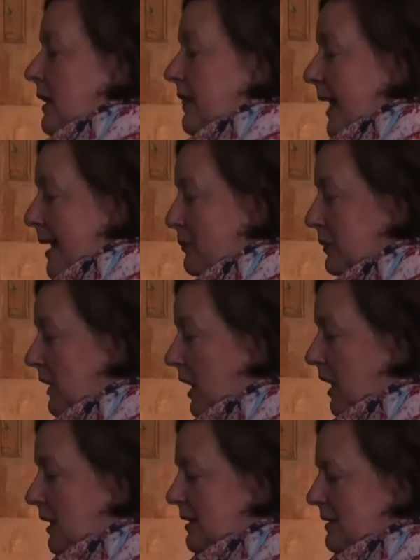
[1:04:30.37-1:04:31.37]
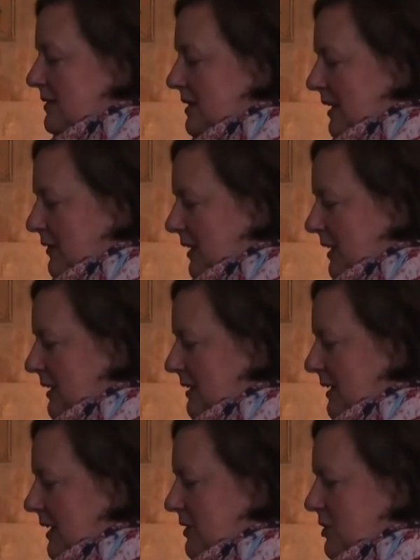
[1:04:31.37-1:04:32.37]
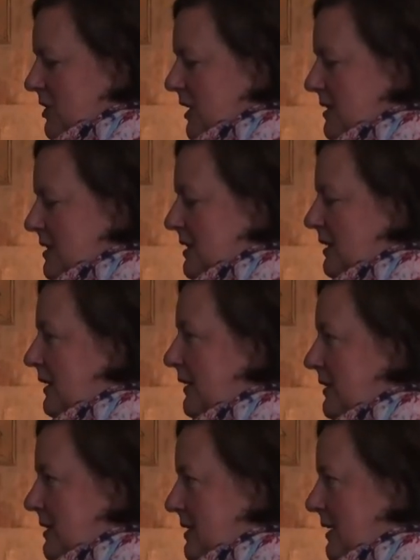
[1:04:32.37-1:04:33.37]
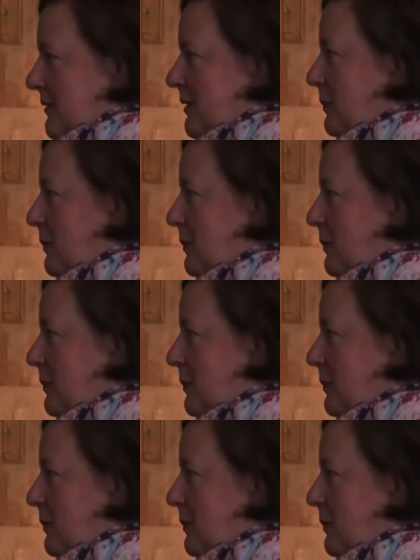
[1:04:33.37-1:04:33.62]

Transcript: that block of Skowhegan had just declared itself a